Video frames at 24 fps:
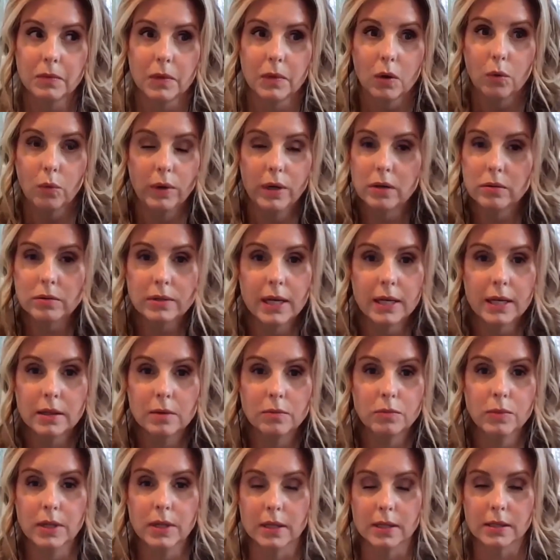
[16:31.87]
we don't take
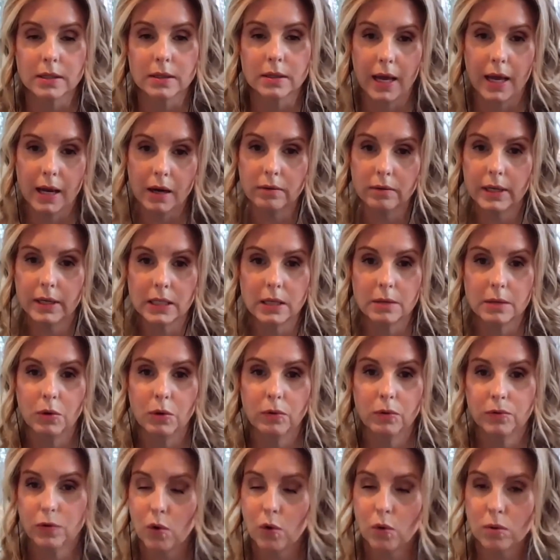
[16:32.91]
them with us. They don't get to
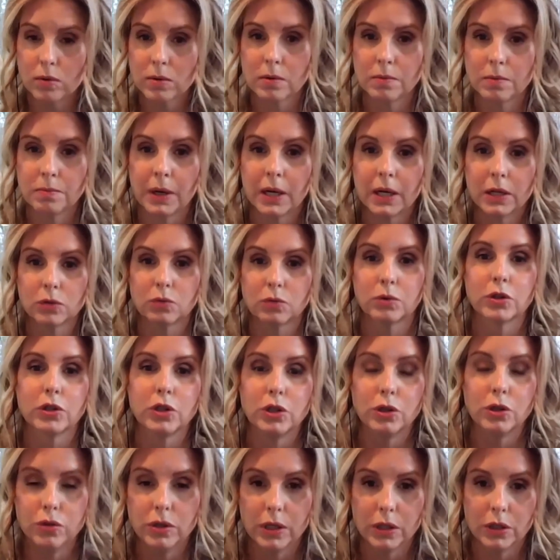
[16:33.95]
move forward because we're
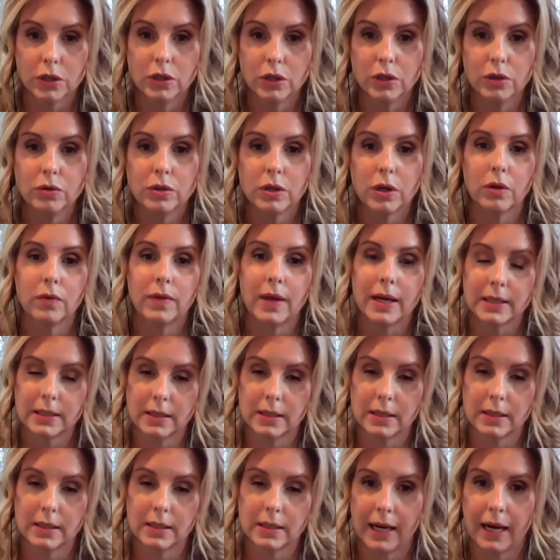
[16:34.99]
choosing to do so. That's
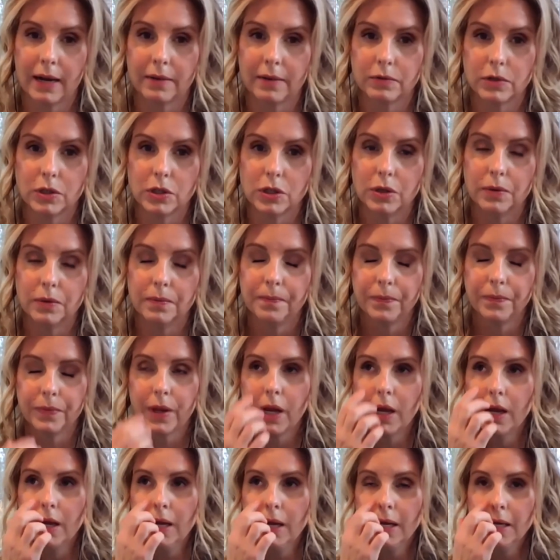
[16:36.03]
something they have to do.
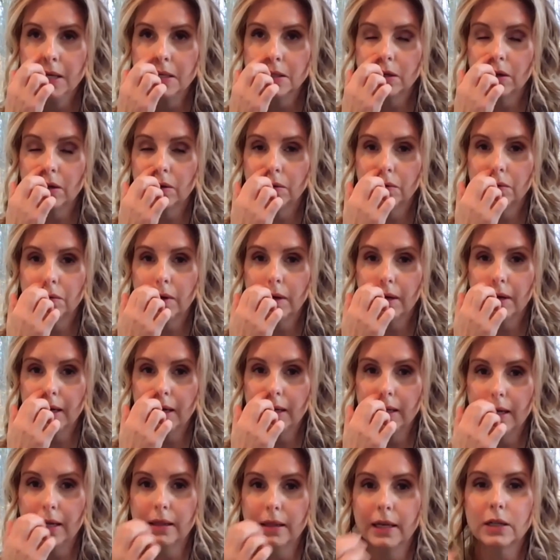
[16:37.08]
So
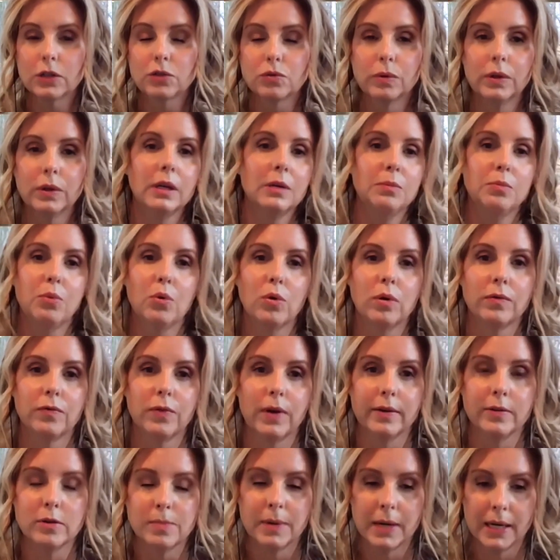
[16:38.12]
I think it's really important for
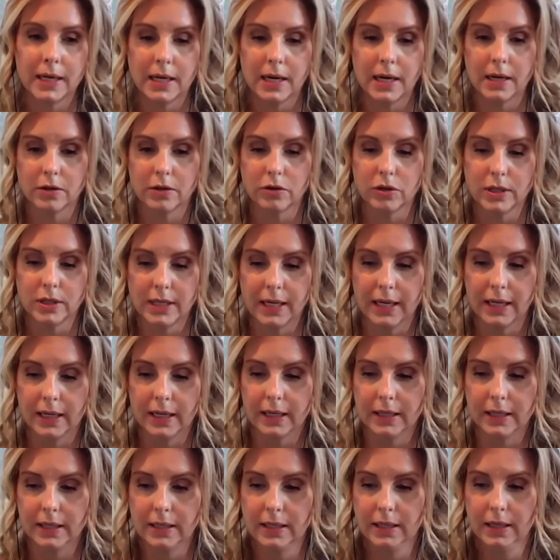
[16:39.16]
everybody to
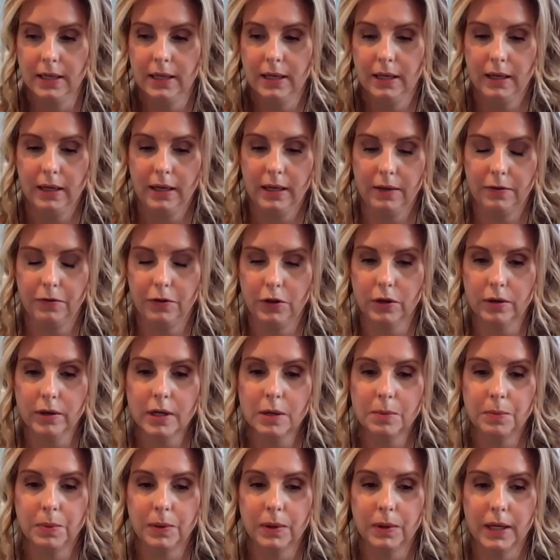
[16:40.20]
understand if you're in
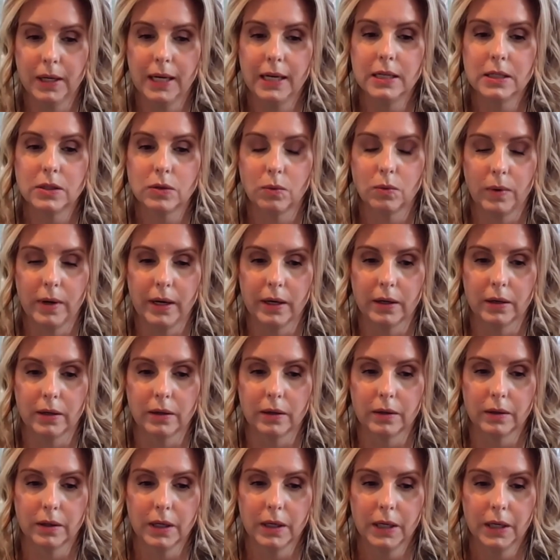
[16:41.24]
a place
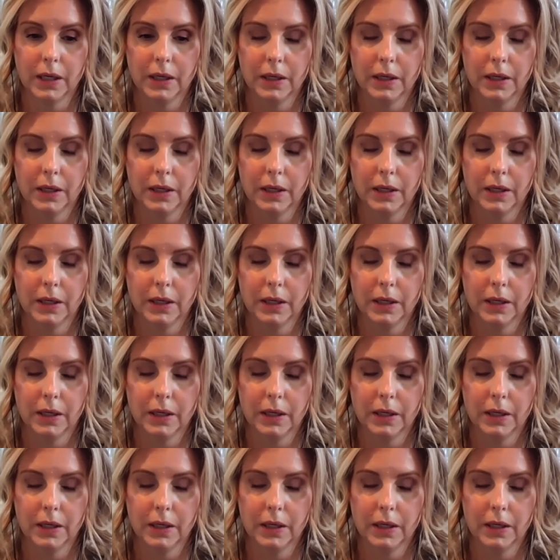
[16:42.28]
where